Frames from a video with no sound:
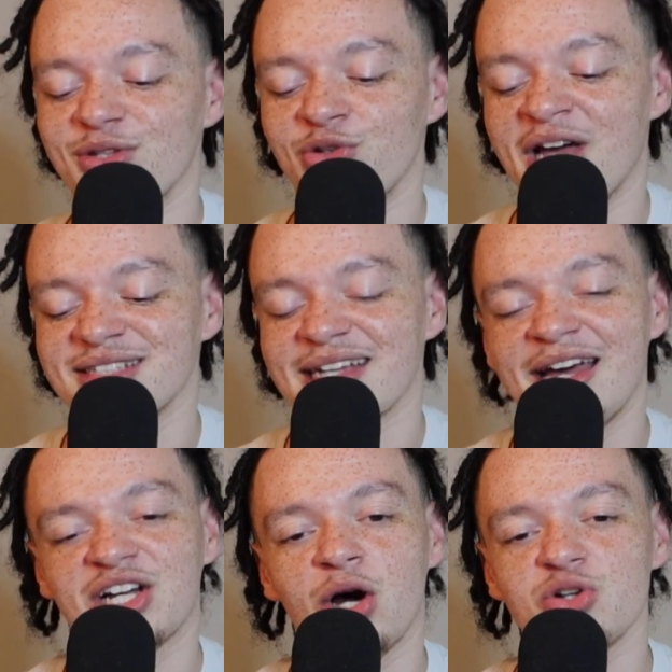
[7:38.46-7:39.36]
as a
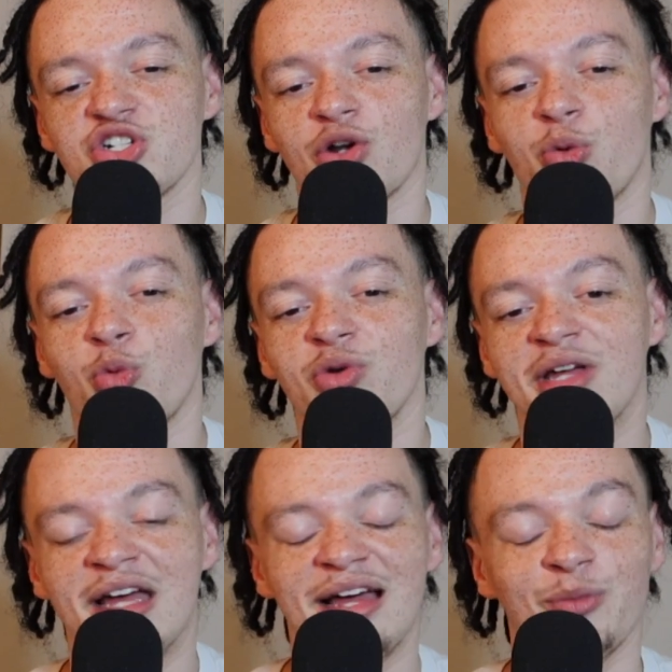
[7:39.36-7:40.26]
head coach, you know,
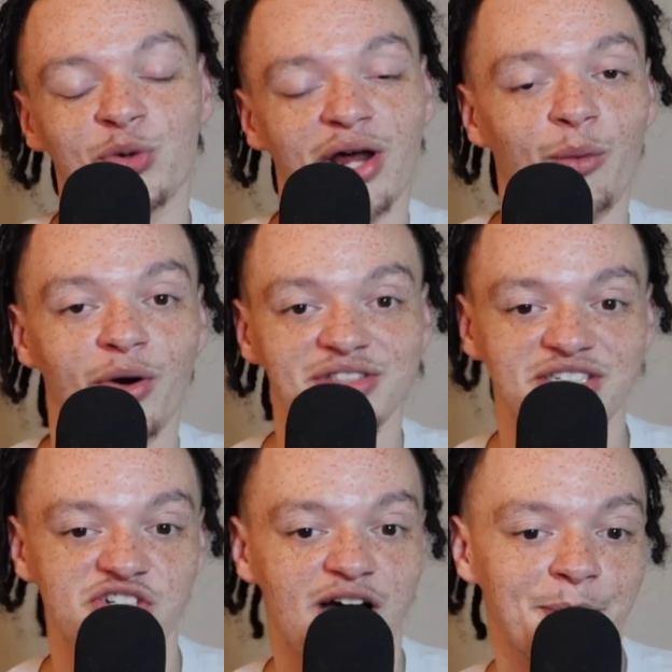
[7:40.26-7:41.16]
would I want
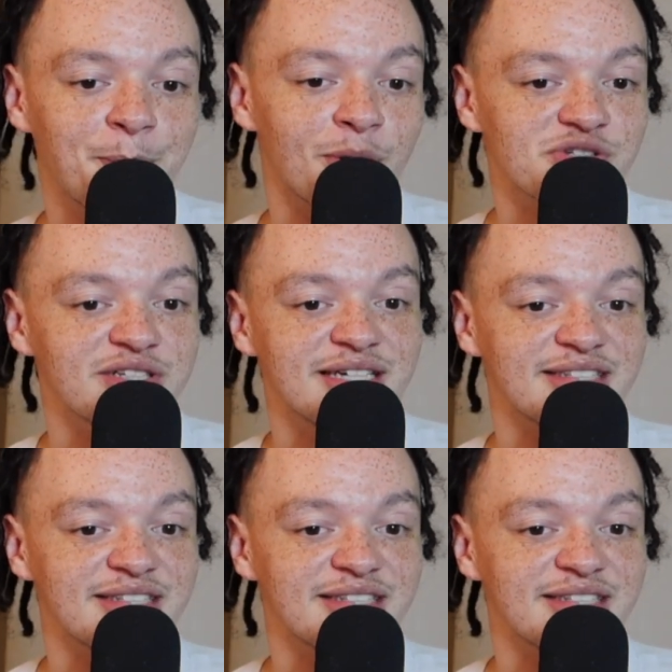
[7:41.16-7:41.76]
this job personally as